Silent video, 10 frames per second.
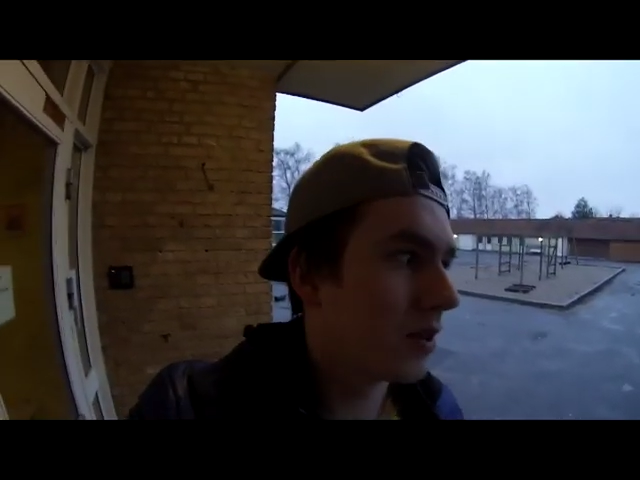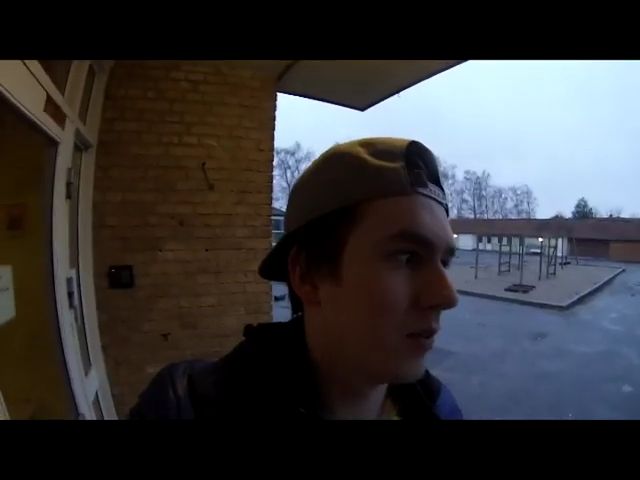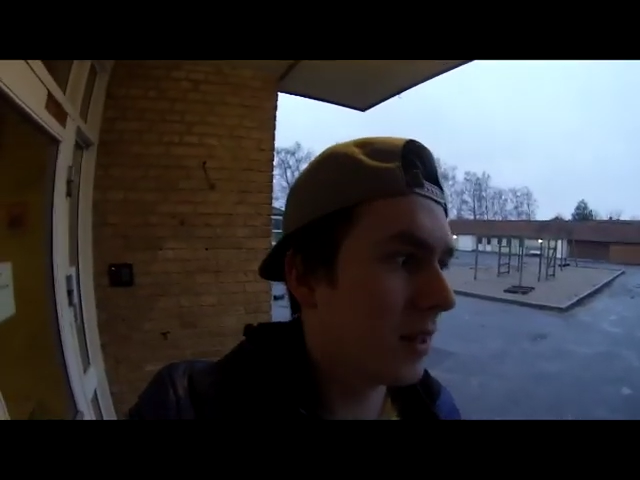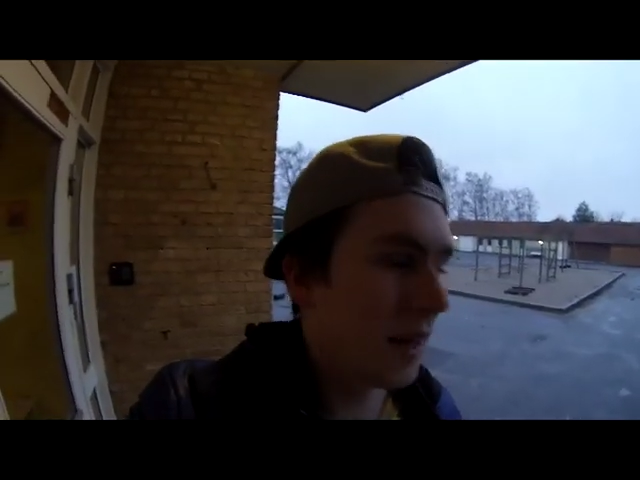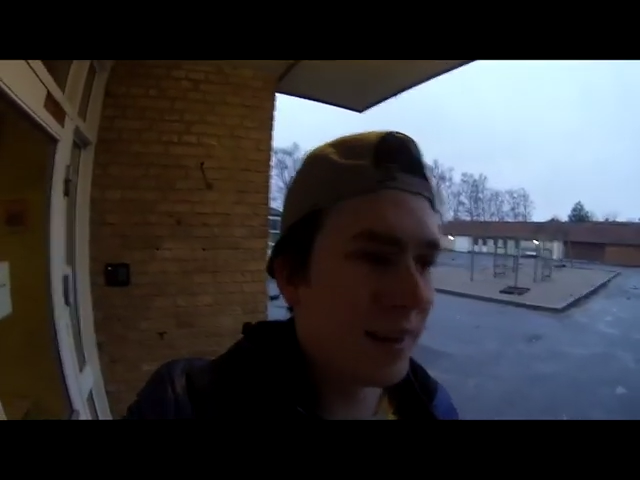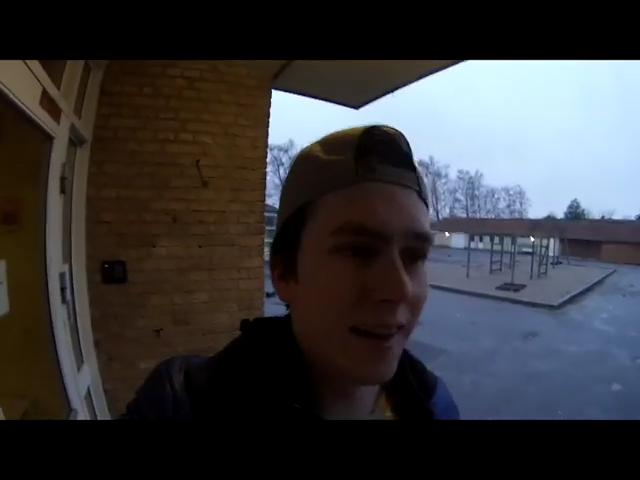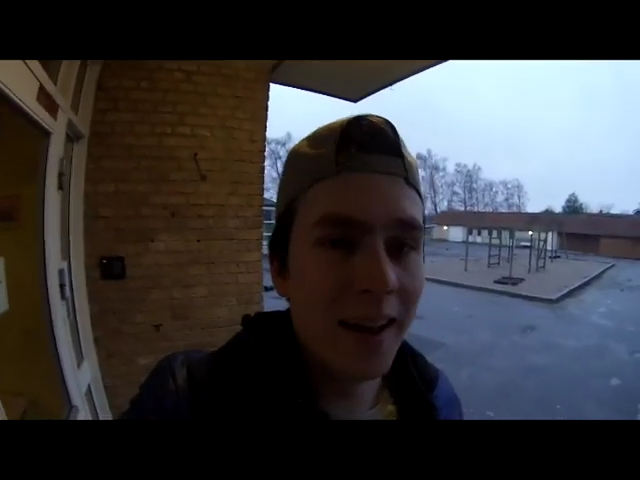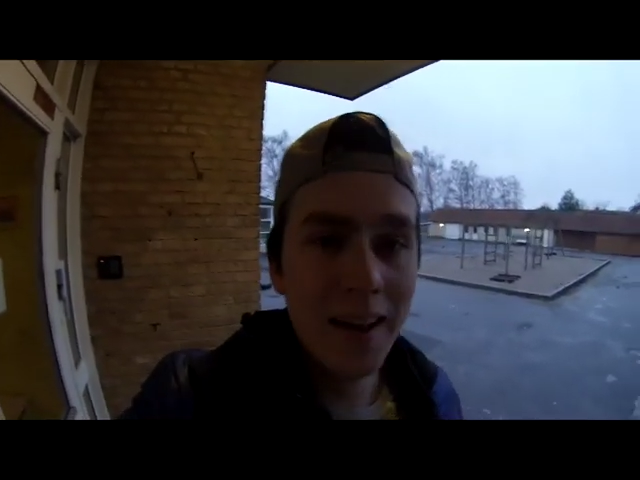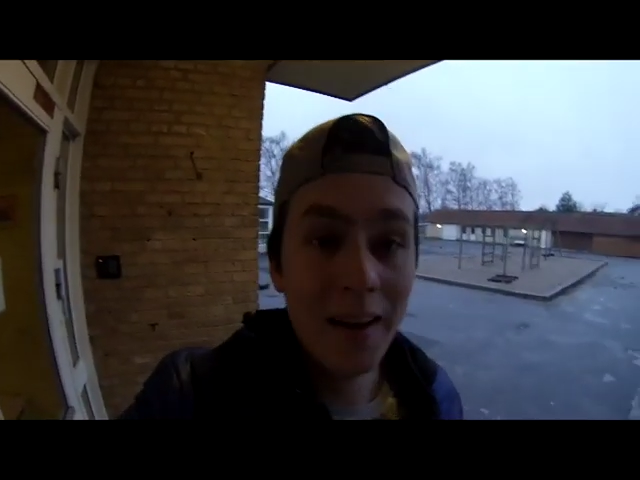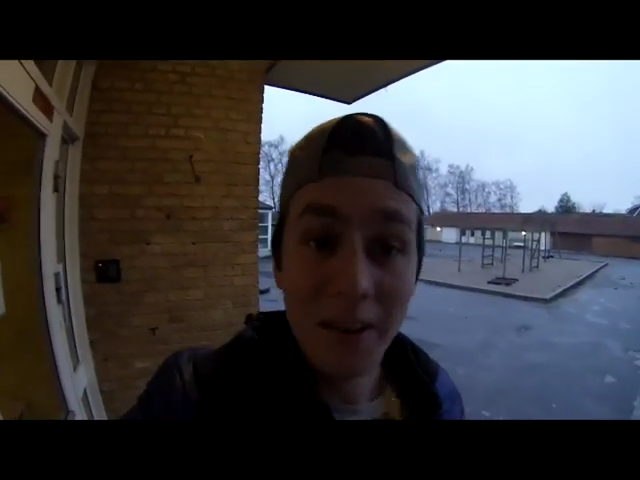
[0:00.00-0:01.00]
something like
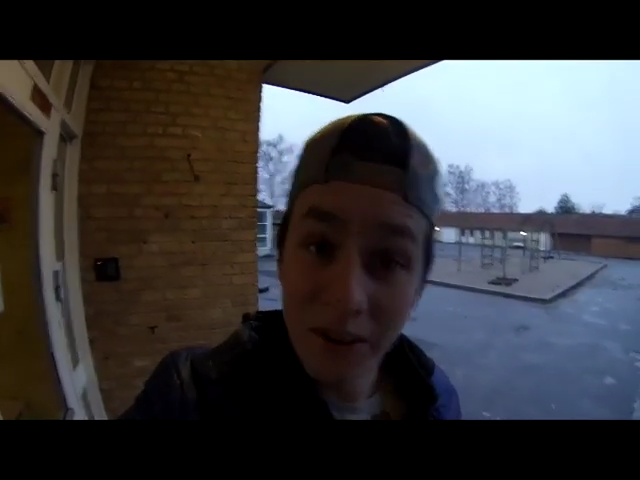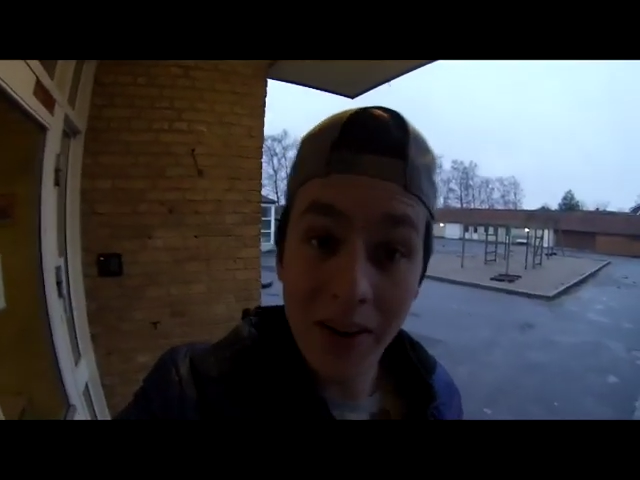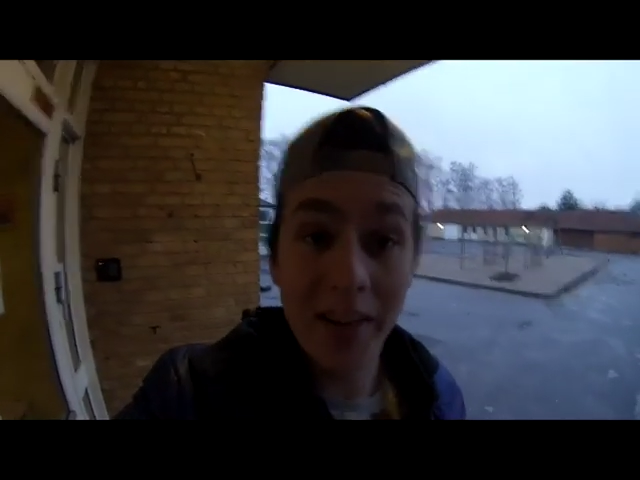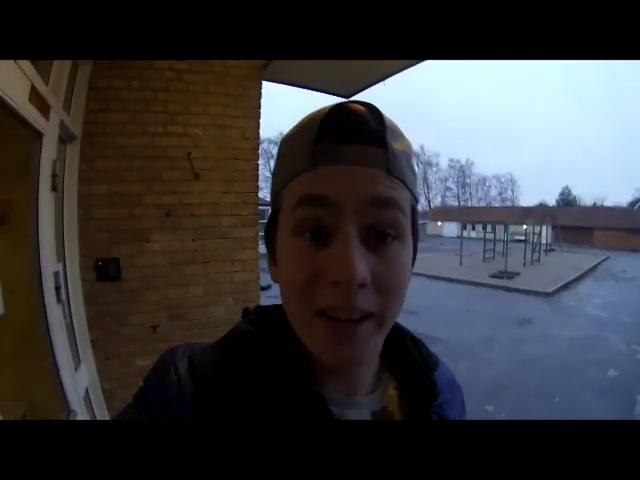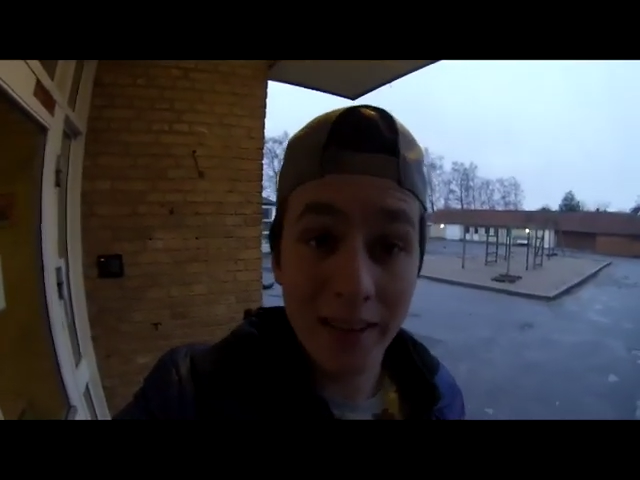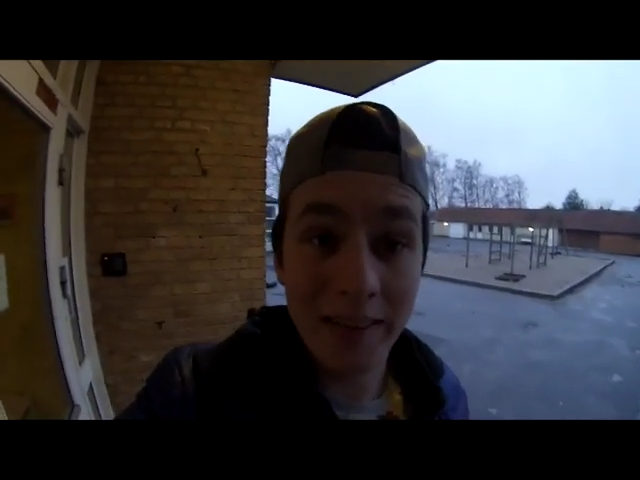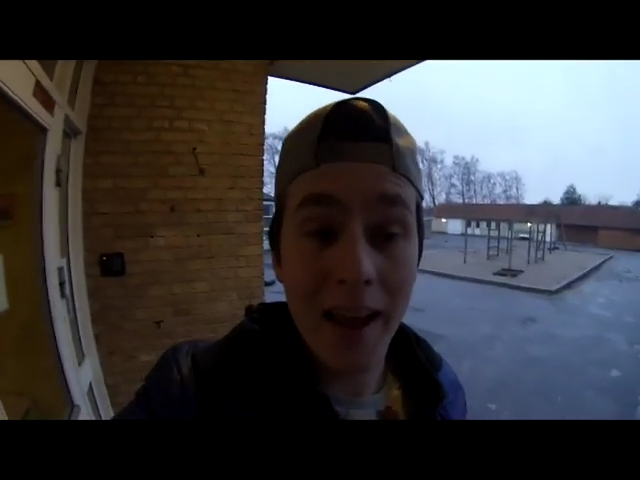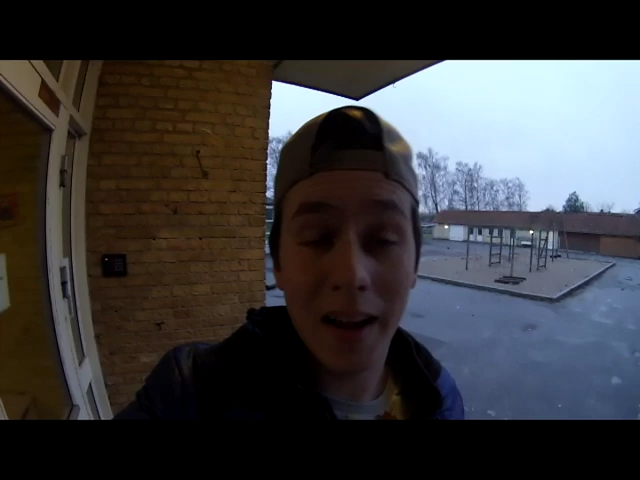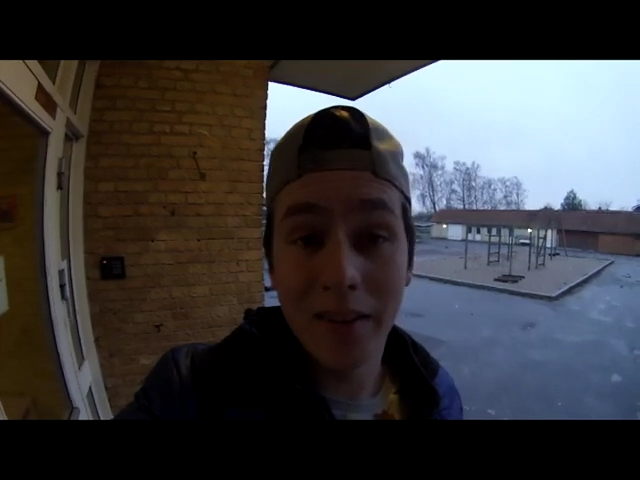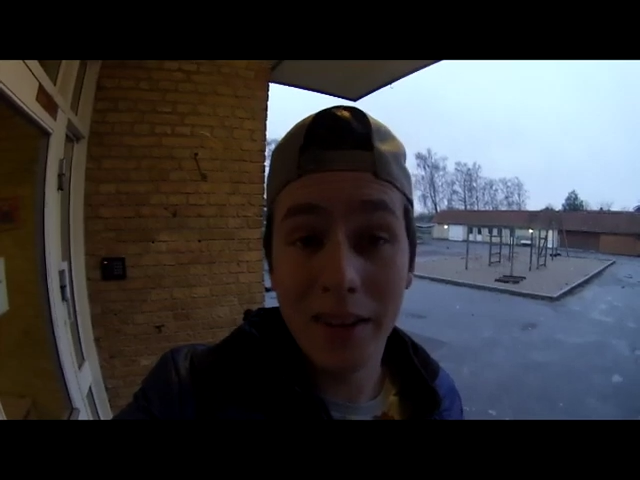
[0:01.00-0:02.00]
that. You're going to get the
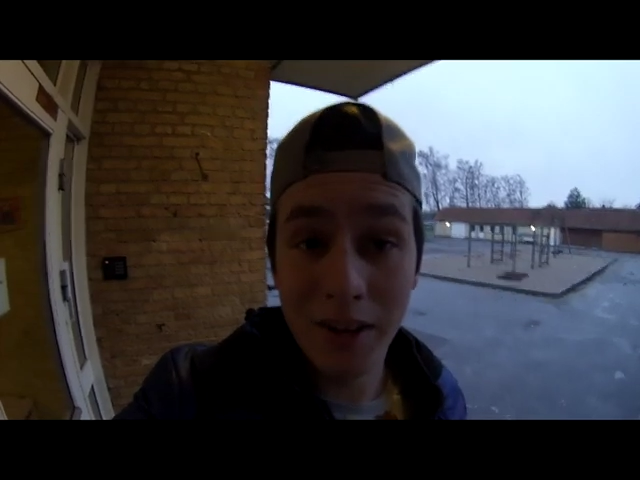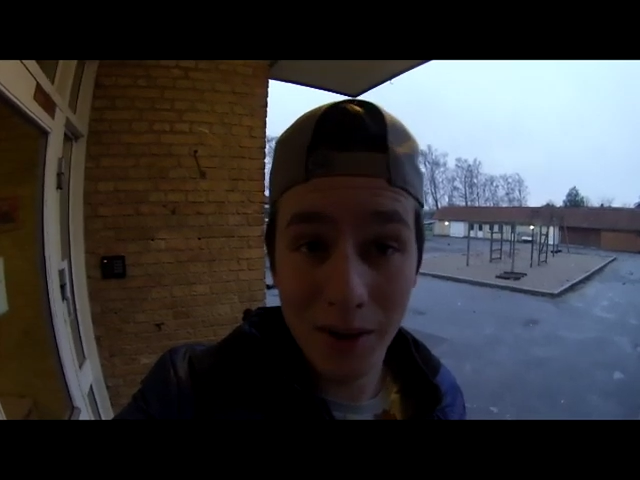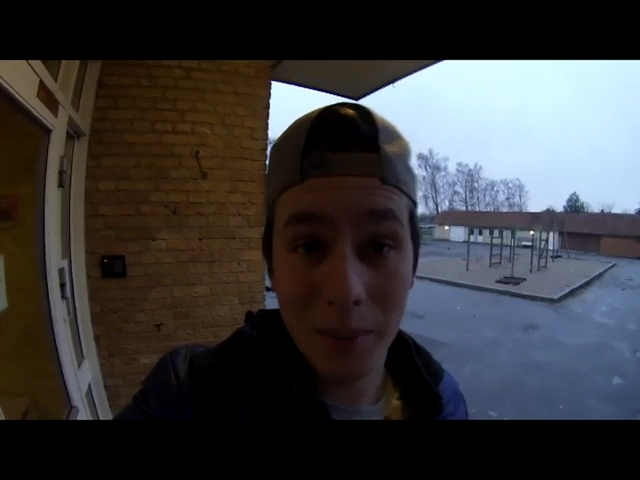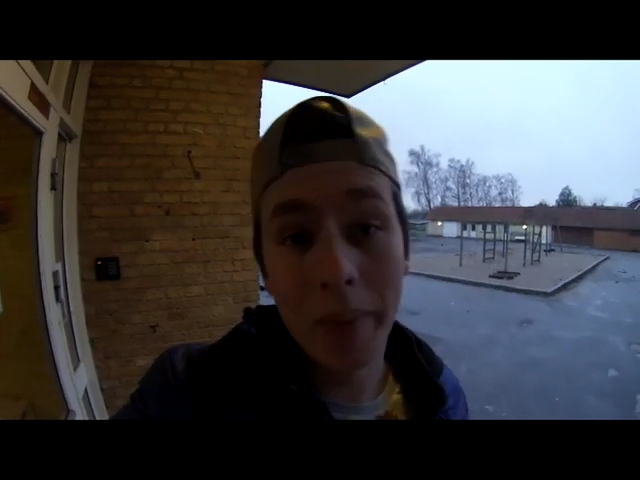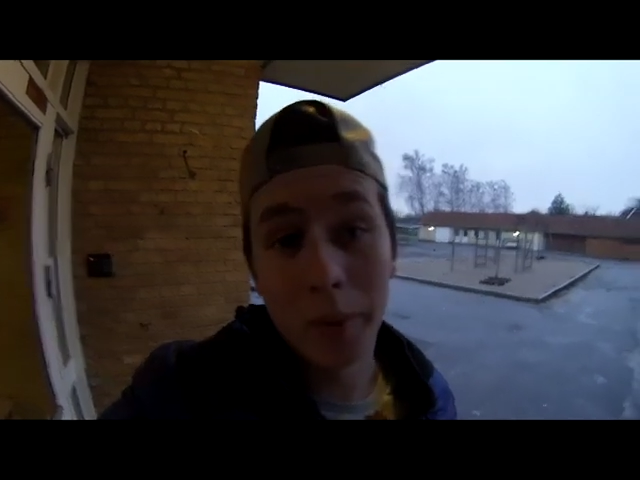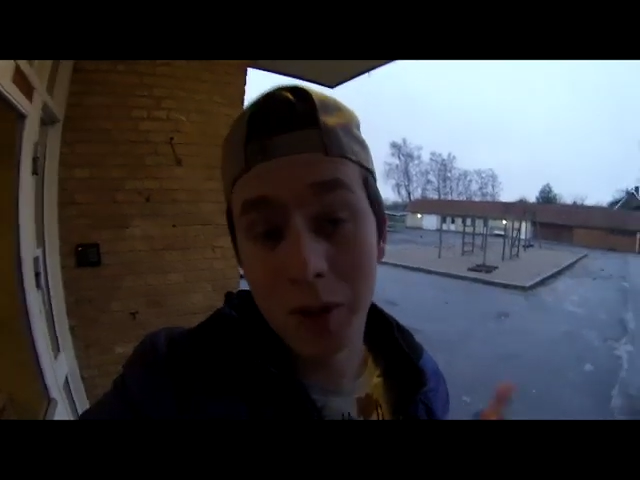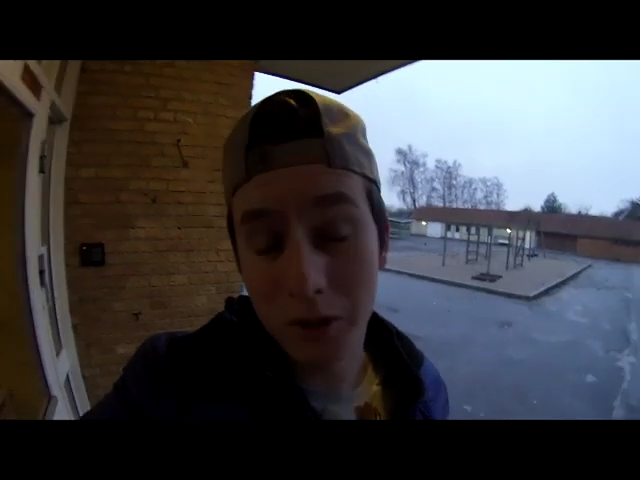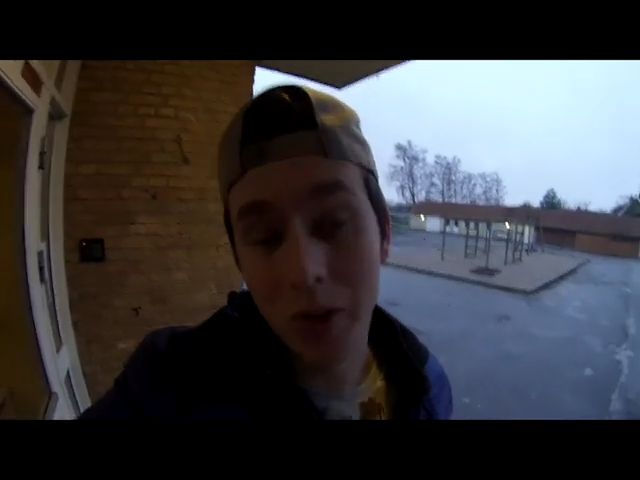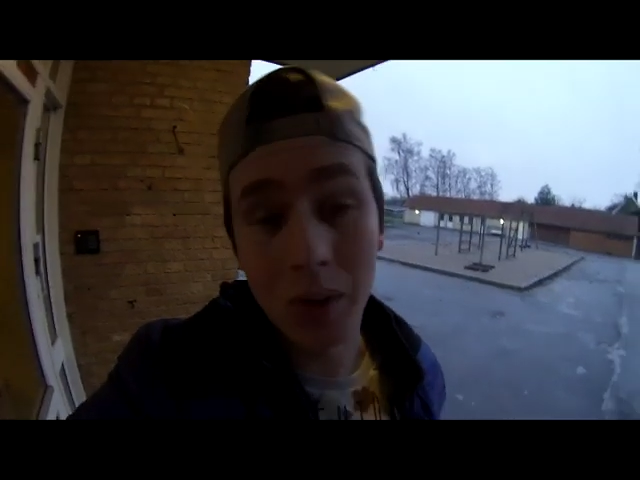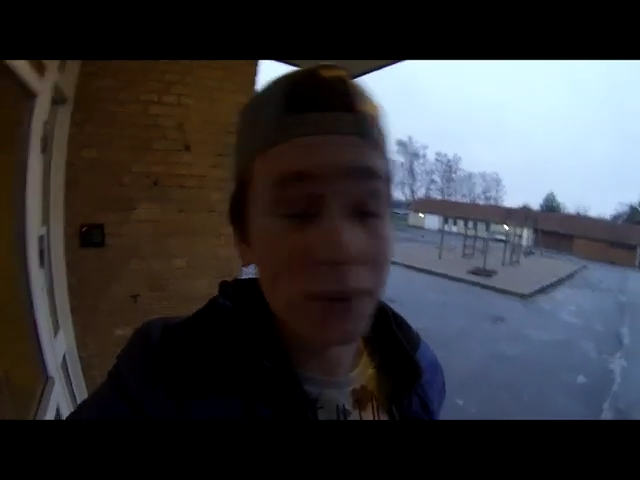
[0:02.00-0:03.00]
hang of it and you're going to be able to
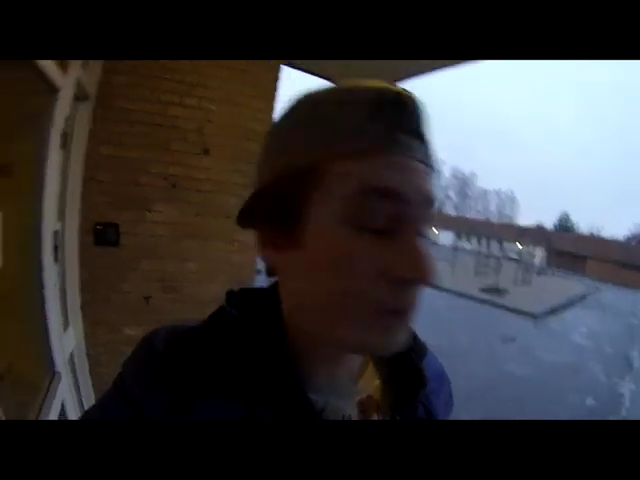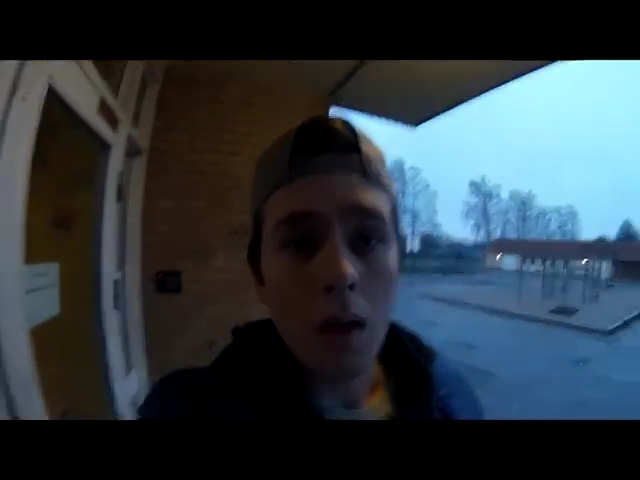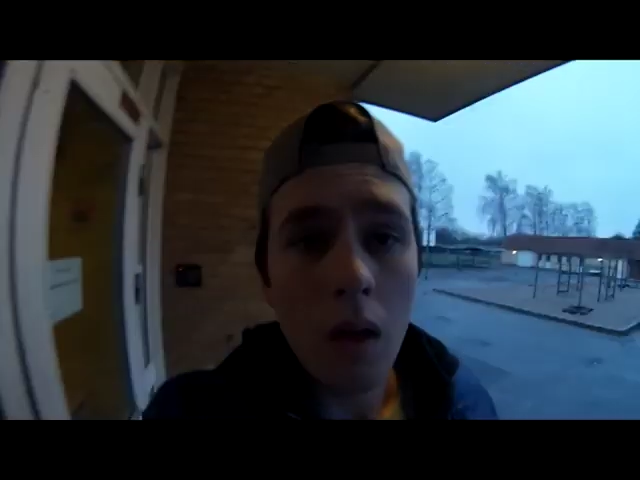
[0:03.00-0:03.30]
control it.